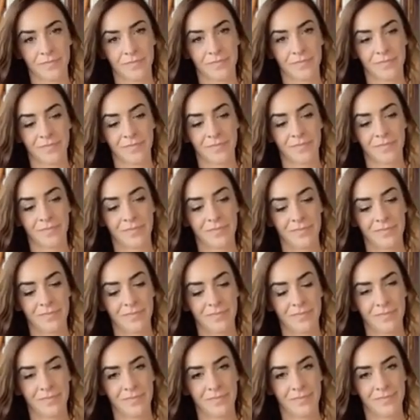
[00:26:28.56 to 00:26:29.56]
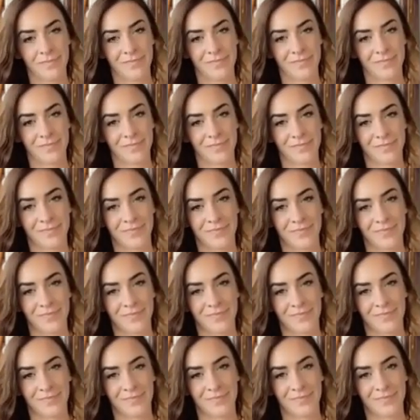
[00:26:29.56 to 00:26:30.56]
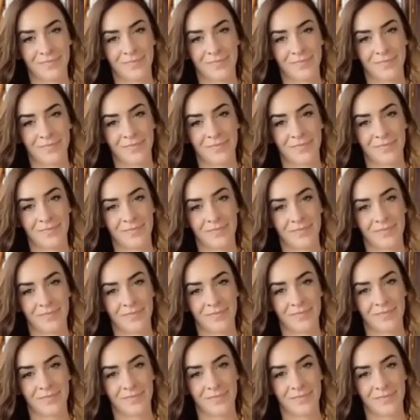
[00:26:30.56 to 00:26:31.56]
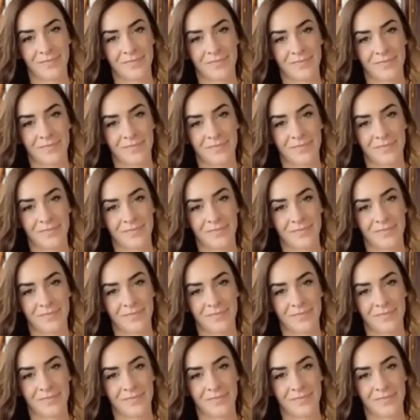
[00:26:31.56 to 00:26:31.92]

The person shown says nothing.